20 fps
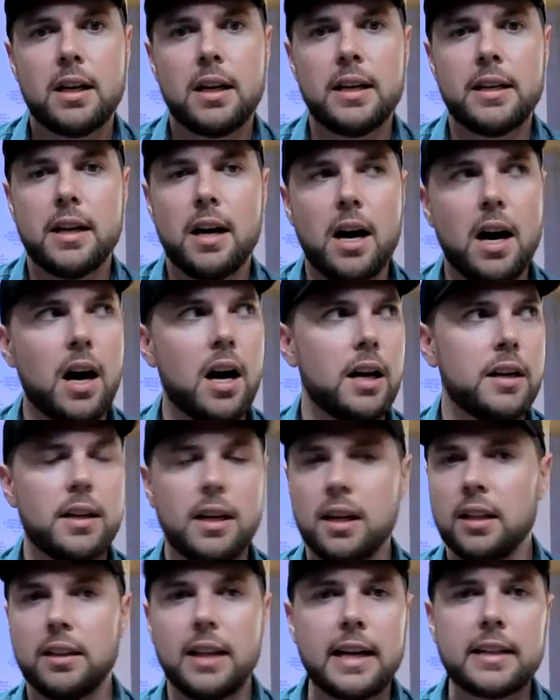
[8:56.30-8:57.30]
an
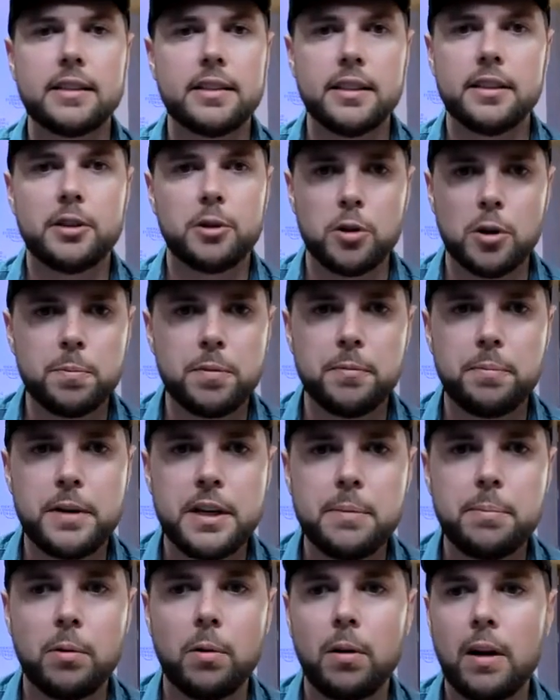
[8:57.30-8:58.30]
unelected group of
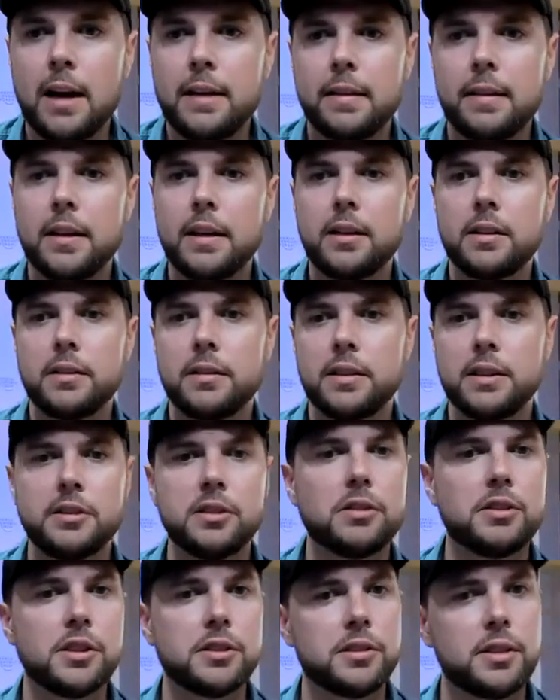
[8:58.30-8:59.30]
people. I think these
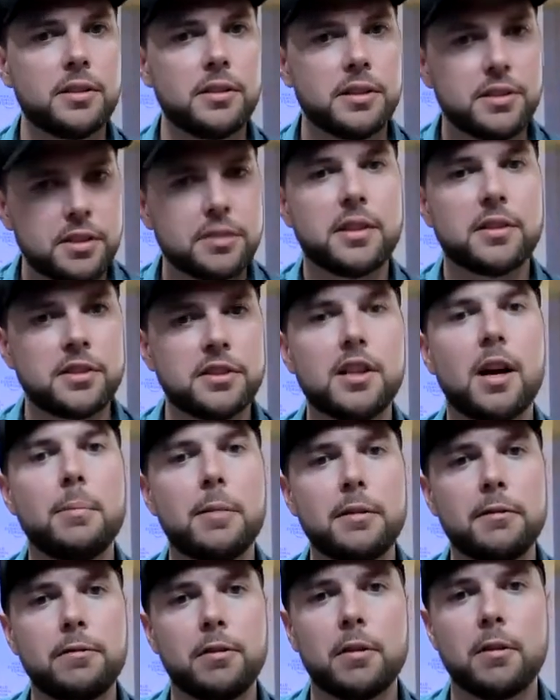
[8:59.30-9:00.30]
are just this is a
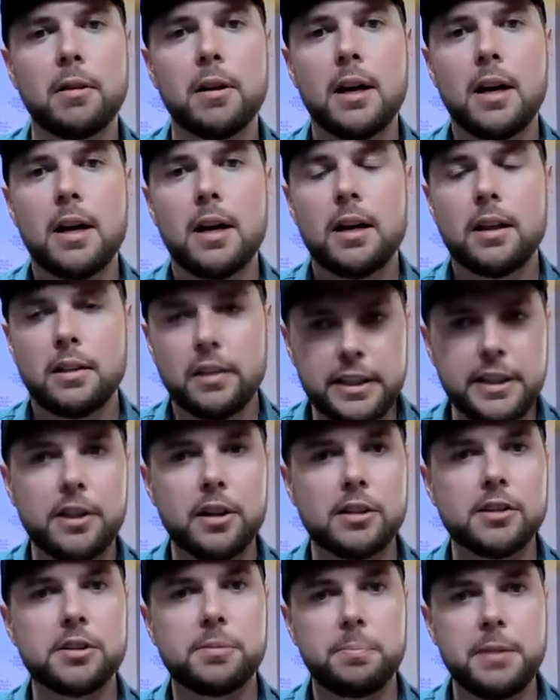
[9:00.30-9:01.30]
summit for
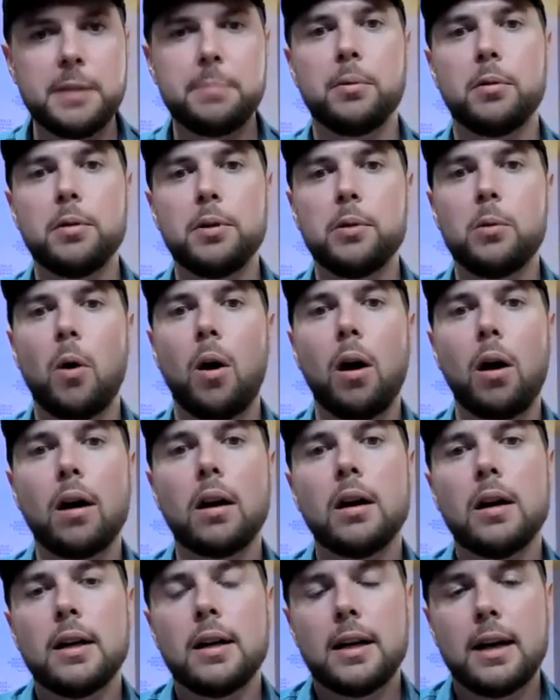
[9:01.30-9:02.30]
leaders, people who
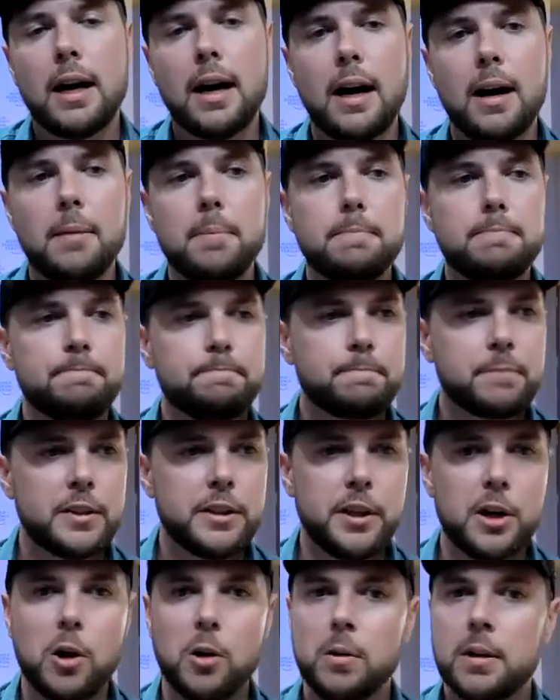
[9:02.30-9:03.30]
are um,
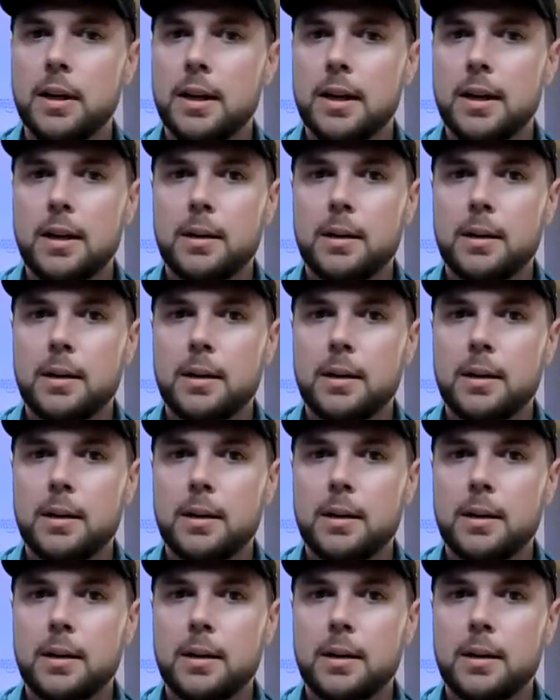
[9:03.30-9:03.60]
you know